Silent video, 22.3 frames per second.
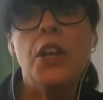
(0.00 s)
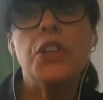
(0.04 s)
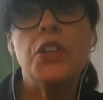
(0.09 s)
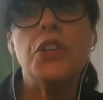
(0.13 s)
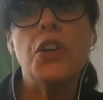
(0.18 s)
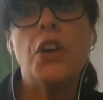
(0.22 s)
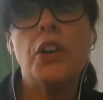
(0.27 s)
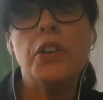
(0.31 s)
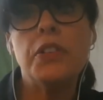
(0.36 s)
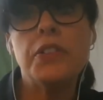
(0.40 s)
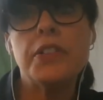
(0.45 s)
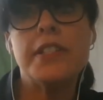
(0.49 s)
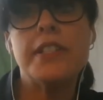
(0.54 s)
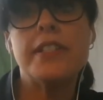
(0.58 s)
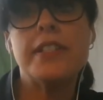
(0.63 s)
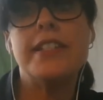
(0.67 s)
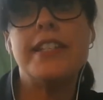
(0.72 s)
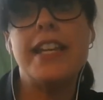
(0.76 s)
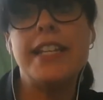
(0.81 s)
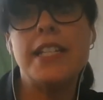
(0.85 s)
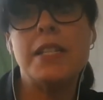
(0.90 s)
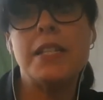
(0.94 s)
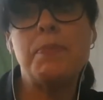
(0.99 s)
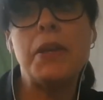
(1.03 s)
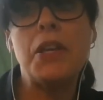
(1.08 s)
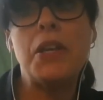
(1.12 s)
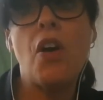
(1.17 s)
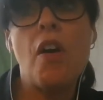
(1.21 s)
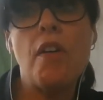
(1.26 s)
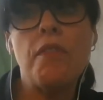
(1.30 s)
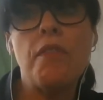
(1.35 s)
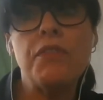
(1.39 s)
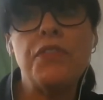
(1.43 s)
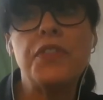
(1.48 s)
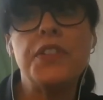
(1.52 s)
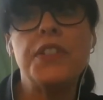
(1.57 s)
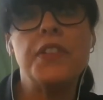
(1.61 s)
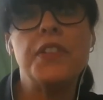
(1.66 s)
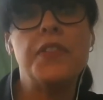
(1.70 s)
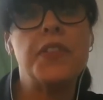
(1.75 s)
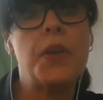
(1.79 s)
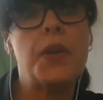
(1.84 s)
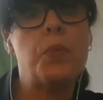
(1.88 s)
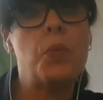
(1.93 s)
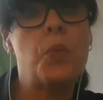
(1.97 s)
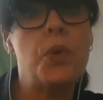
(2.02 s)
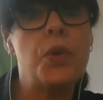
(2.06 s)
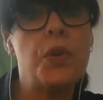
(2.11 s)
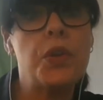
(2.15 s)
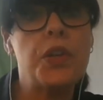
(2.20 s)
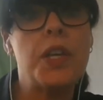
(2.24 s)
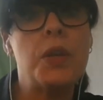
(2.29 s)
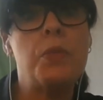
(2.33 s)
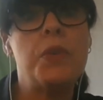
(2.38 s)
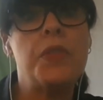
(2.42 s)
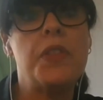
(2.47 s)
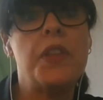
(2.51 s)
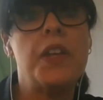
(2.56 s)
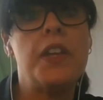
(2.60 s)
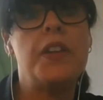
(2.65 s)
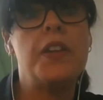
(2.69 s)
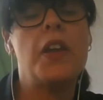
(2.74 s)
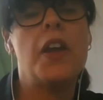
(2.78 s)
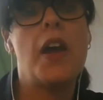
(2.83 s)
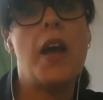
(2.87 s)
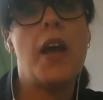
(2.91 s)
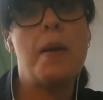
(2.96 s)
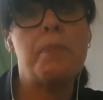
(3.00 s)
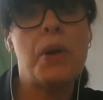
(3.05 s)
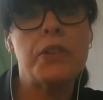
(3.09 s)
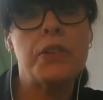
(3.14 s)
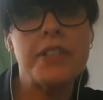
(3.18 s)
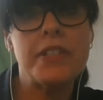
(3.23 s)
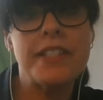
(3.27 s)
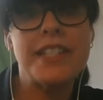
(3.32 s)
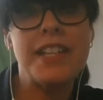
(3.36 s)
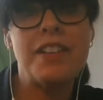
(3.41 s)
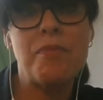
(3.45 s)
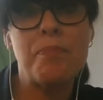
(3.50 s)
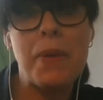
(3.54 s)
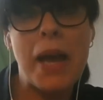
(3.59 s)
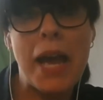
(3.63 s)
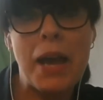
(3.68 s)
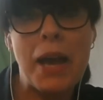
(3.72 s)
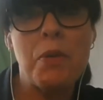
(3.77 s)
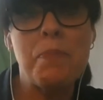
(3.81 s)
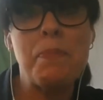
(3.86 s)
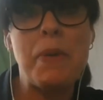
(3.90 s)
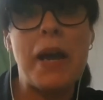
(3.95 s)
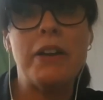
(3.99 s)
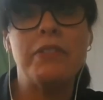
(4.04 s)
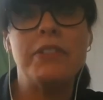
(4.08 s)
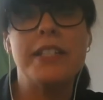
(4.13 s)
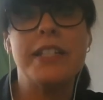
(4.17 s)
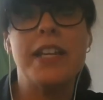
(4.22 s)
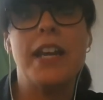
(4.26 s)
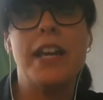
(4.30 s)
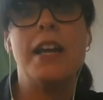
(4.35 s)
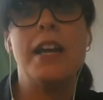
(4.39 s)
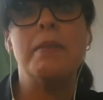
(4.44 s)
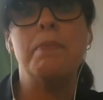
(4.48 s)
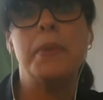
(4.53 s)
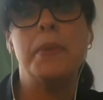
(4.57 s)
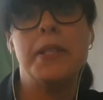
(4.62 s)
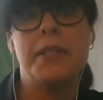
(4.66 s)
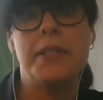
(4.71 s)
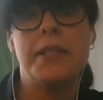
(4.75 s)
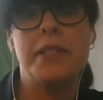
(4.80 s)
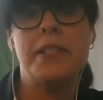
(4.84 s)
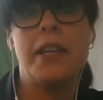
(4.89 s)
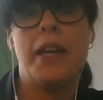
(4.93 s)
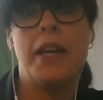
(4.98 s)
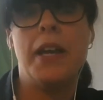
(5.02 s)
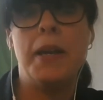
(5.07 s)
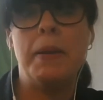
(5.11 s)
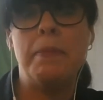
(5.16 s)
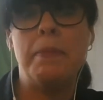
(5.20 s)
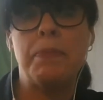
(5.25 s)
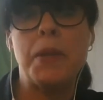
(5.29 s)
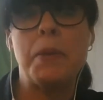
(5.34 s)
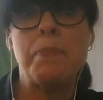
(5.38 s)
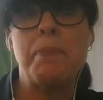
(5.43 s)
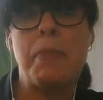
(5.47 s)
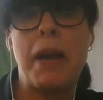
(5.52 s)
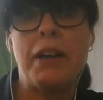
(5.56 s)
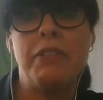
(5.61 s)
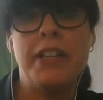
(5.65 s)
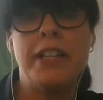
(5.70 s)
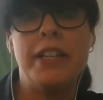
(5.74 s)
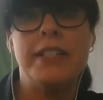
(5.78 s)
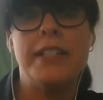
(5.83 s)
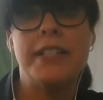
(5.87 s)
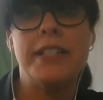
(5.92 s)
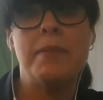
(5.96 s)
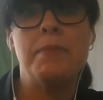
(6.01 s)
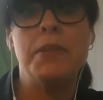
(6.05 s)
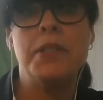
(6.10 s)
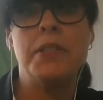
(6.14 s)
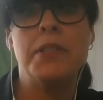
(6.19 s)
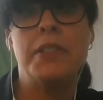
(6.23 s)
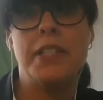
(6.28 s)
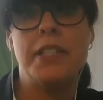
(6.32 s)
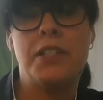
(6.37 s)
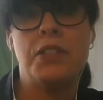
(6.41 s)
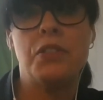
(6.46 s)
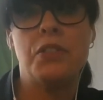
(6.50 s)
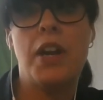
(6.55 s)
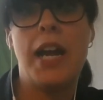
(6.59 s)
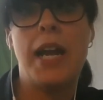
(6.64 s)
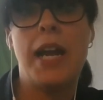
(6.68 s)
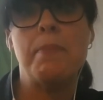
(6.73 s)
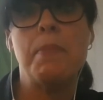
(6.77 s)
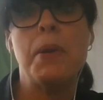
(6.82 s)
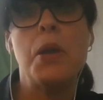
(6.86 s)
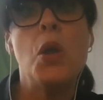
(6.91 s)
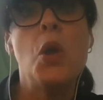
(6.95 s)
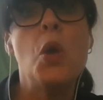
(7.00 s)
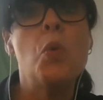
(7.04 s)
Yachts need to be confident that working within a positive power paradigm, as Barry and Damon describe,